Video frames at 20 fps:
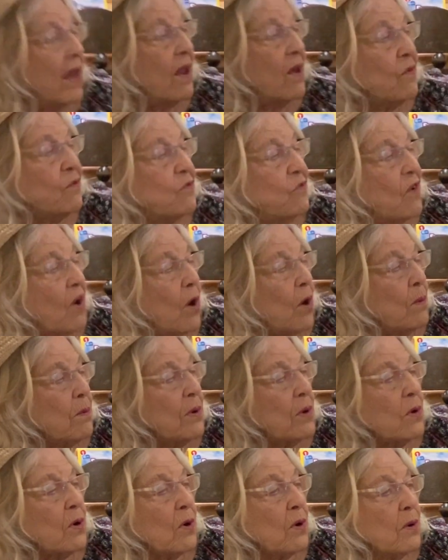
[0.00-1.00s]
If
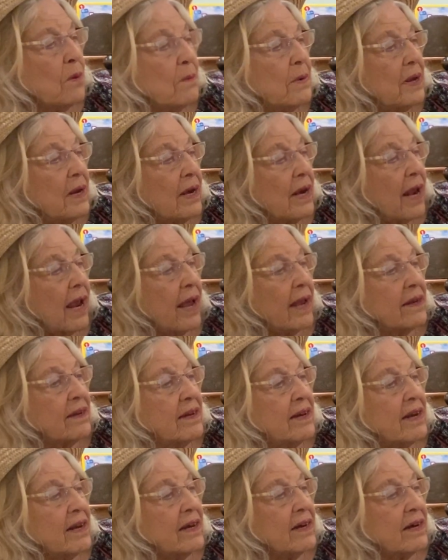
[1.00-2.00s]
Farmer Herman had
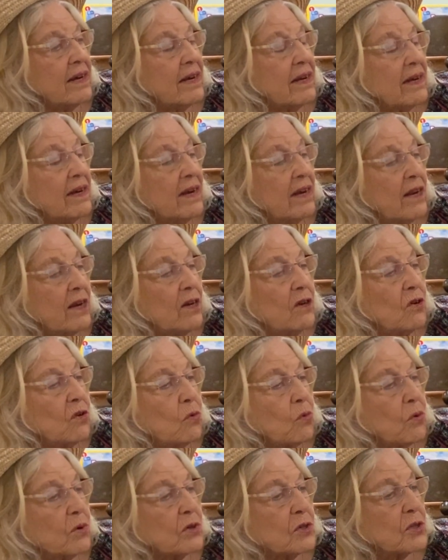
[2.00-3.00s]
needed an
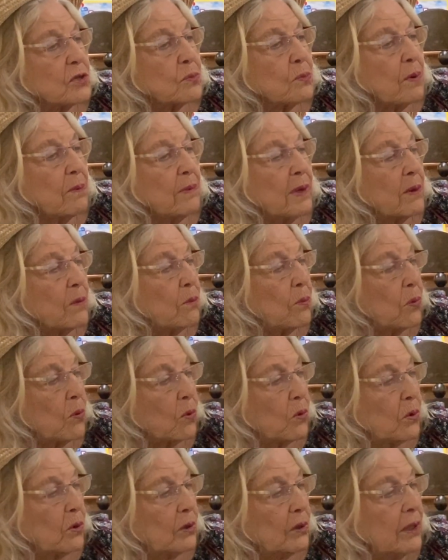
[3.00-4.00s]
indoor swimming
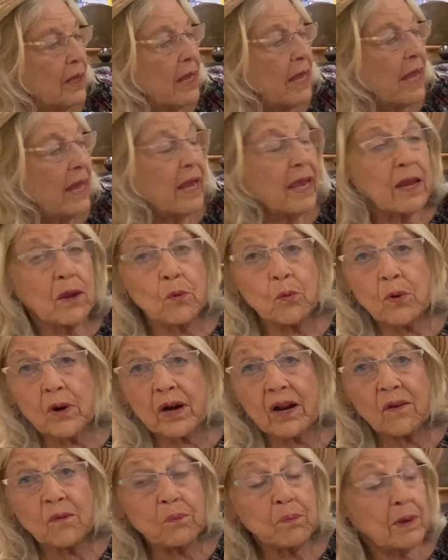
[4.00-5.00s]
pool, he
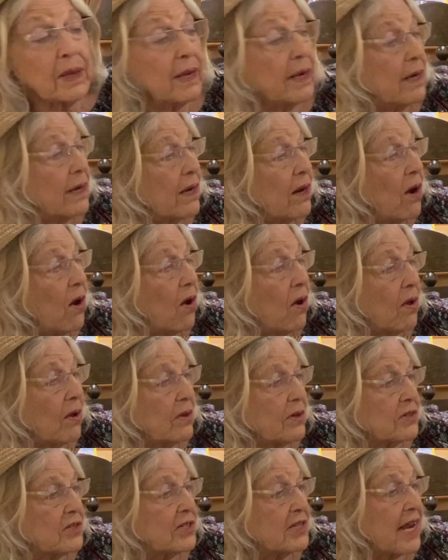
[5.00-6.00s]
would have been
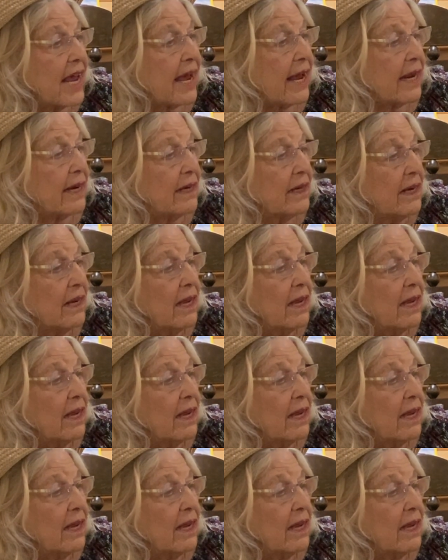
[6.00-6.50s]
all set.